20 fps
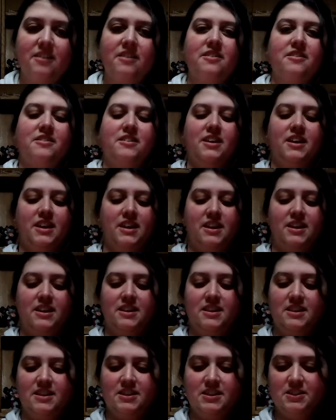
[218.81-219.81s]
Okay,
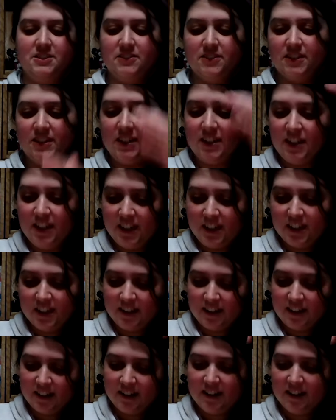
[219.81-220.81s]
this one
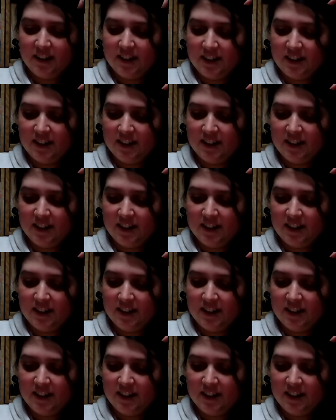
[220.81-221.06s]
here.